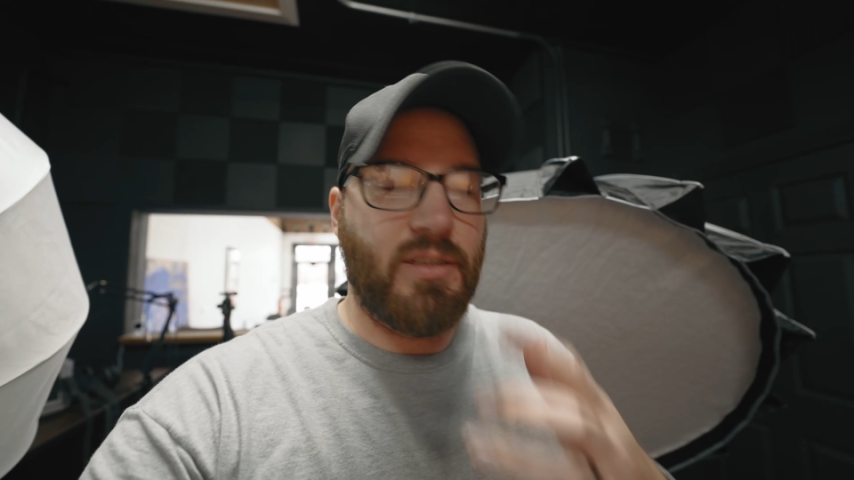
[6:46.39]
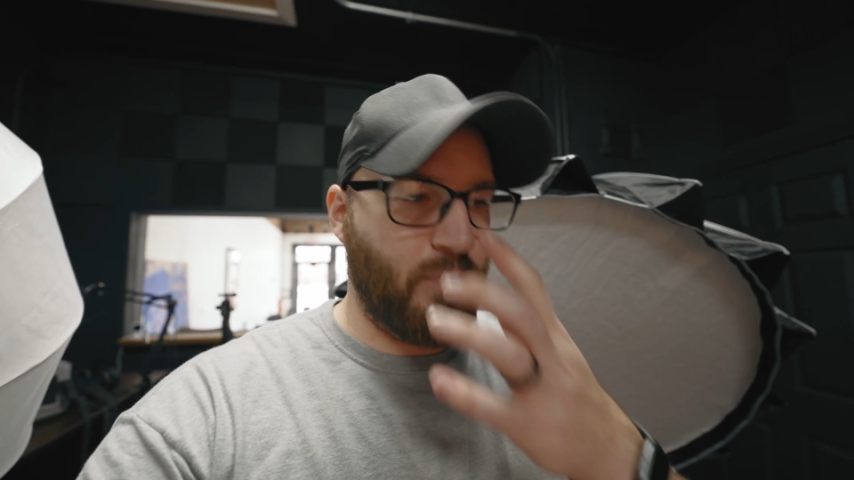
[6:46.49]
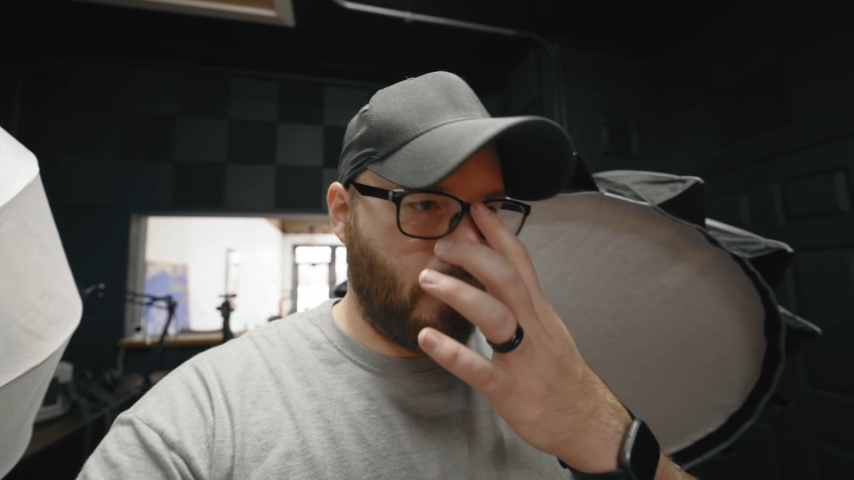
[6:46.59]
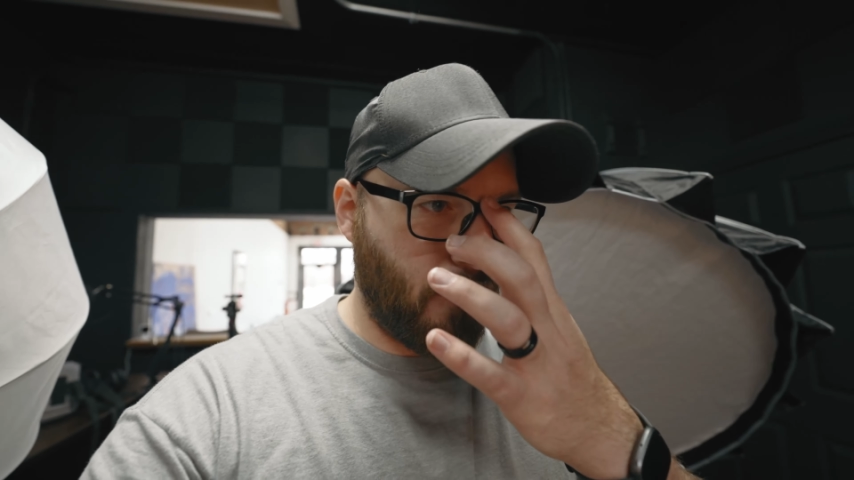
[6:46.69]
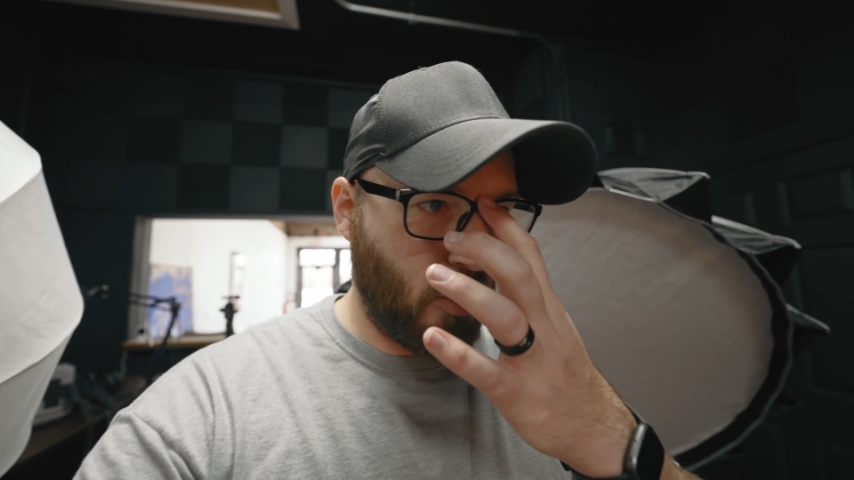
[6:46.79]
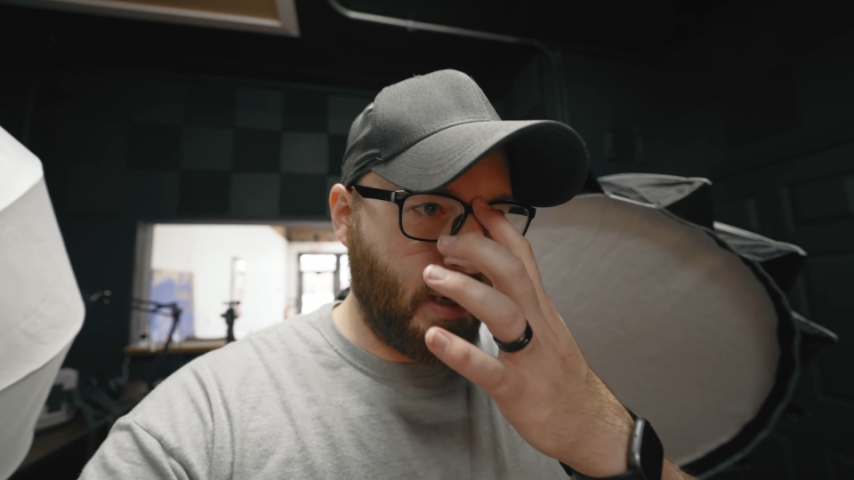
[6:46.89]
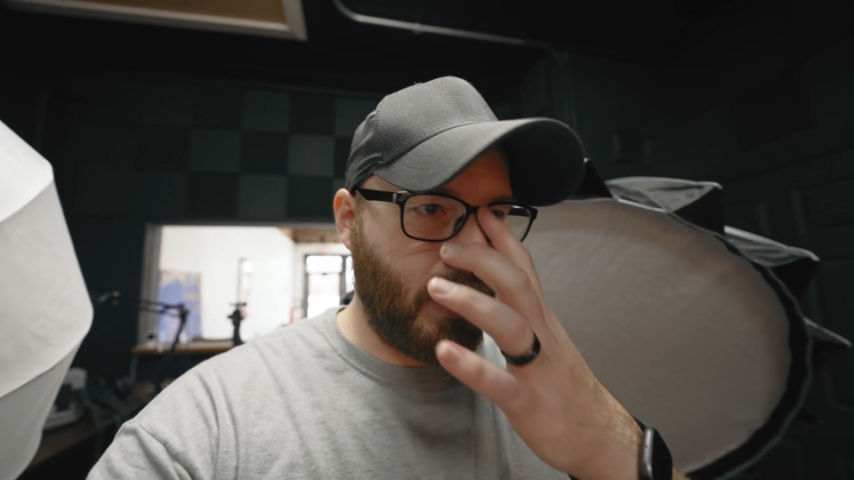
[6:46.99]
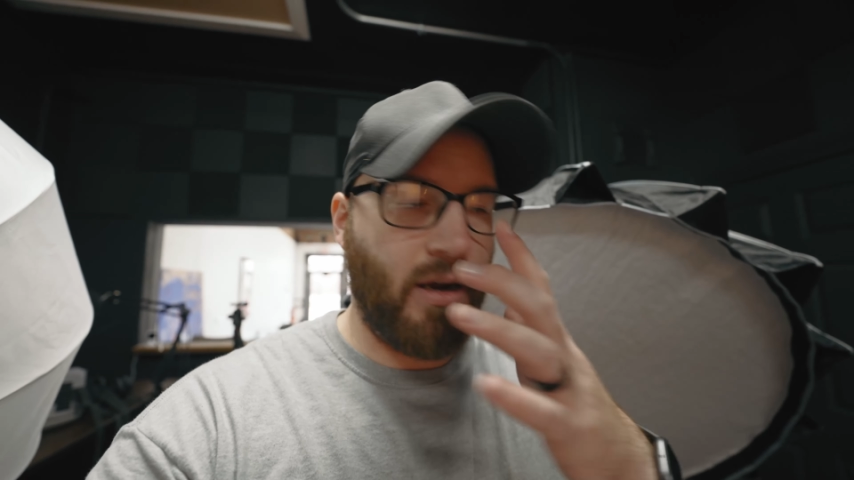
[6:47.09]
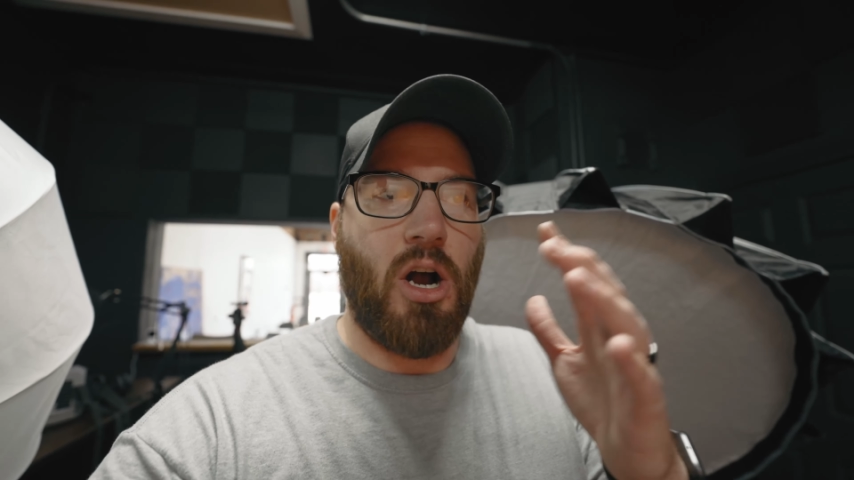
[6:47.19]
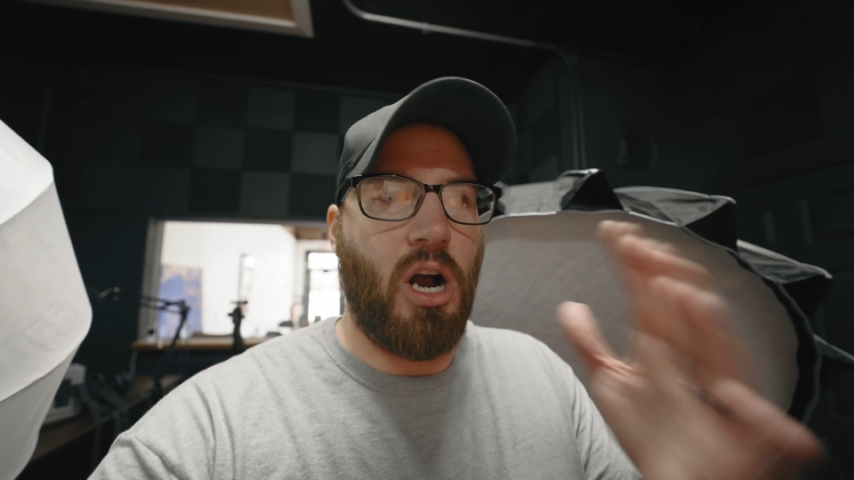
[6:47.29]

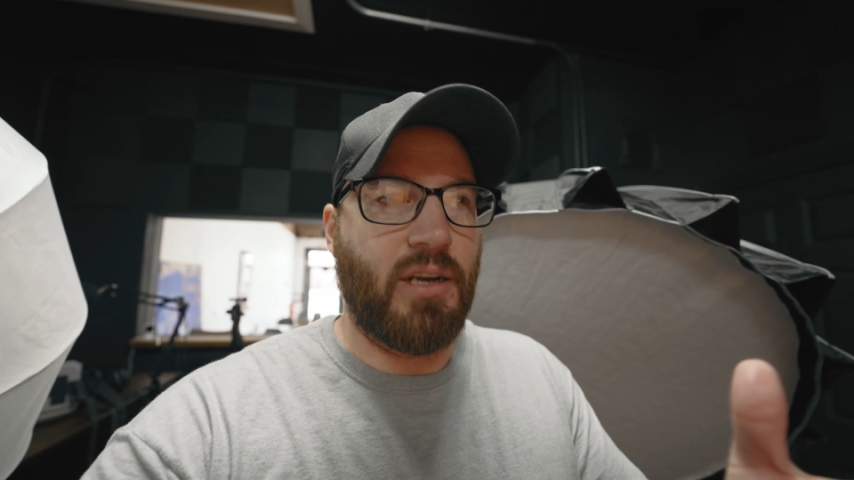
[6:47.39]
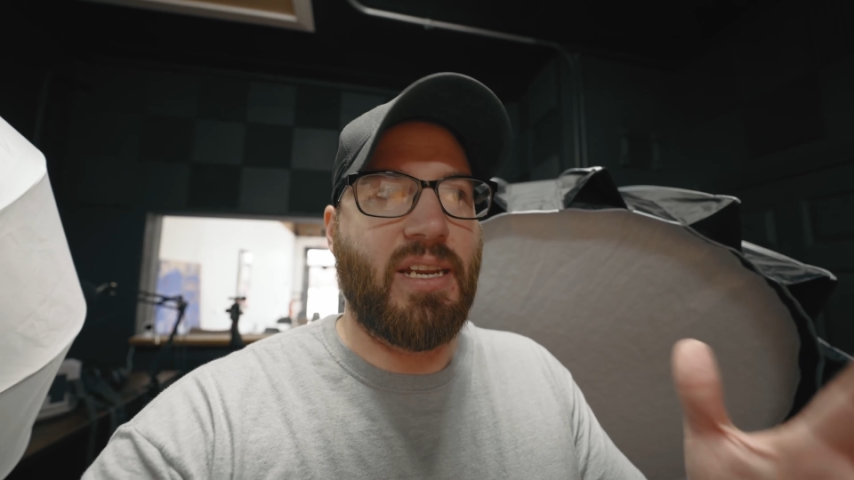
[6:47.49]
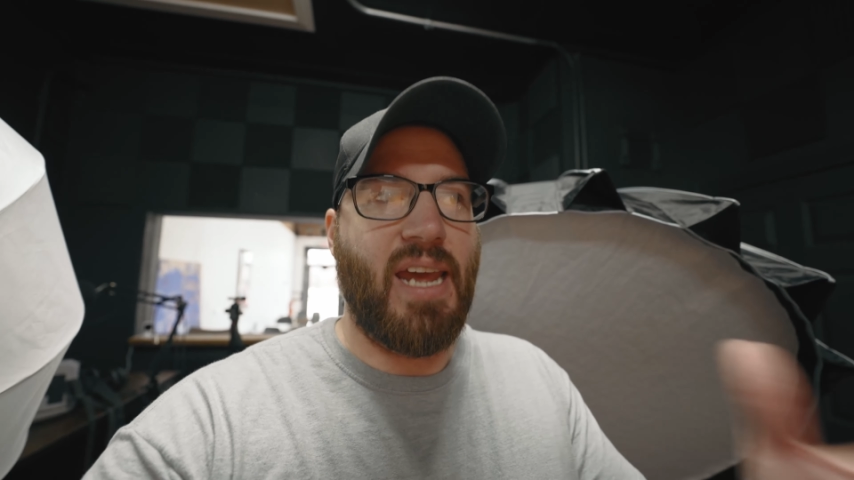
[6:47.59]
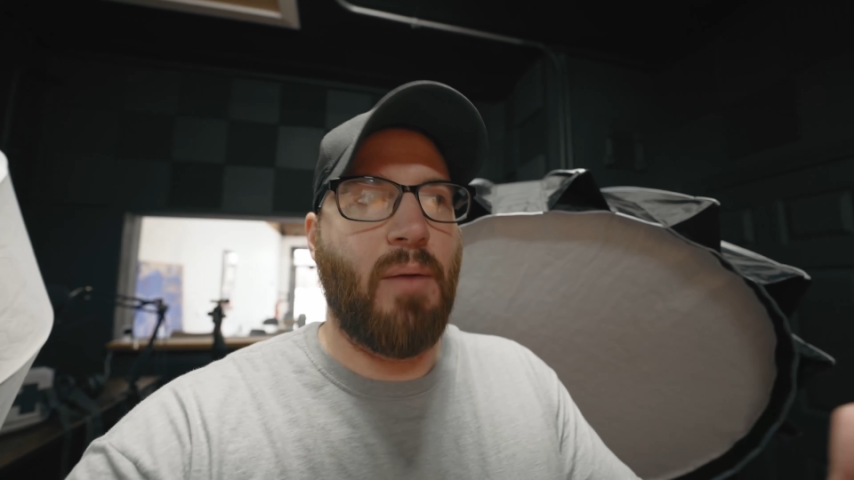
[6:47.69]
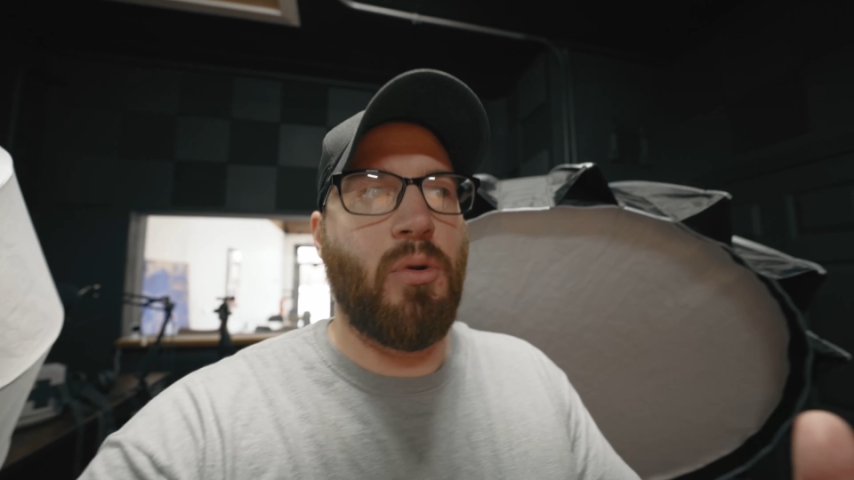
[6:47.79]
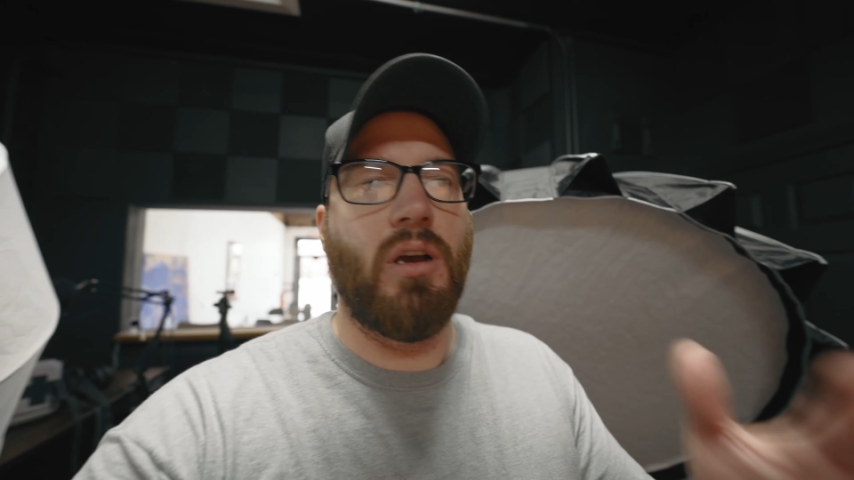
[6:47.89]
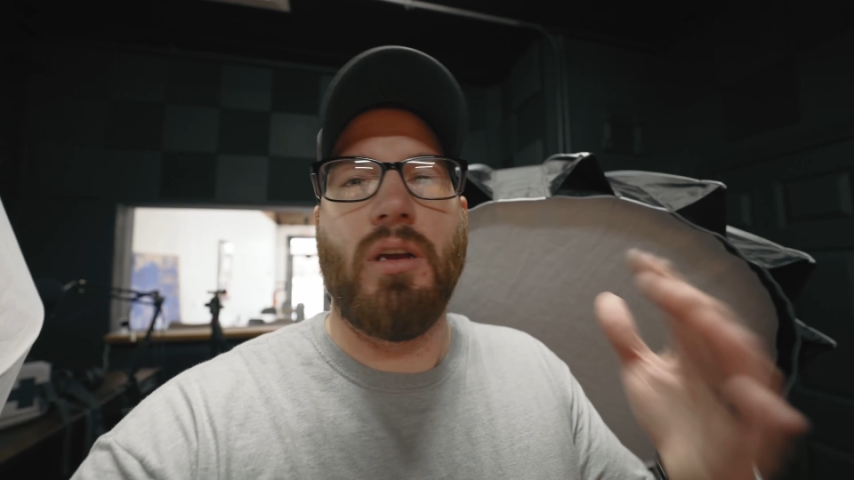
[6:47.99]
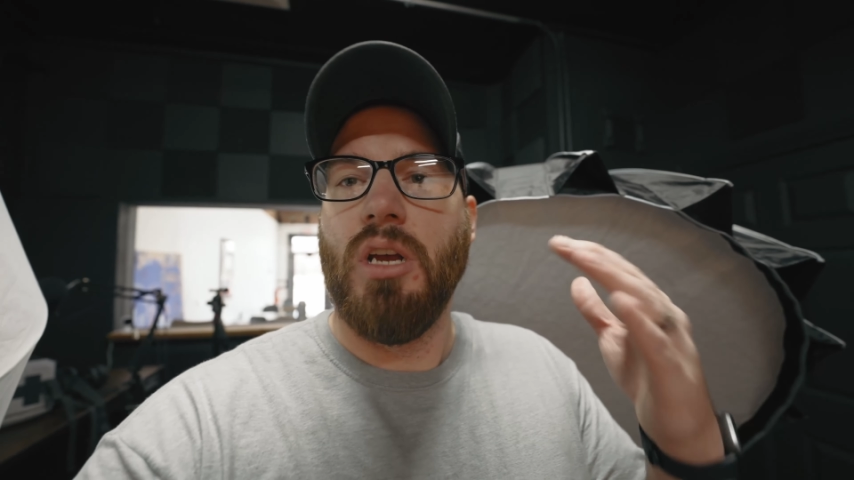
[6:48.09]
performing on camera,